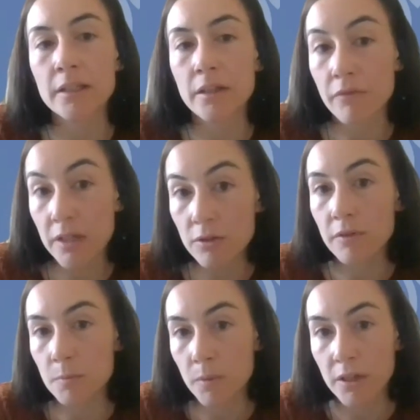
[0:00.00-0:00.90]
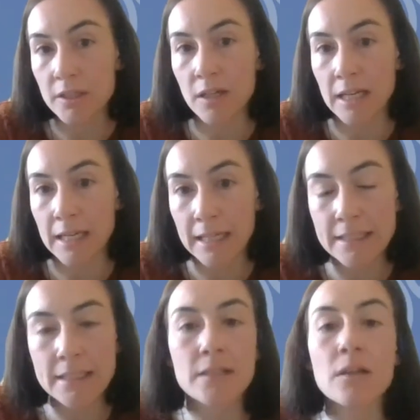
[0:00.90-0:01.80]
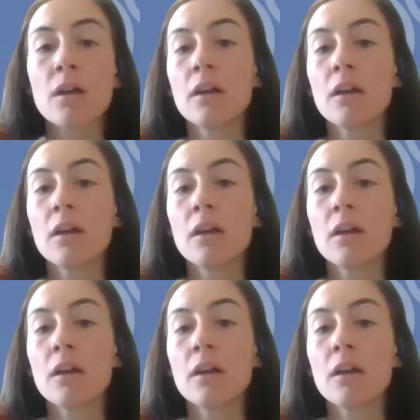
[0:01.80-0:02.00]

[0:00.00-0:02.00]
in the phase of exploration and analysis,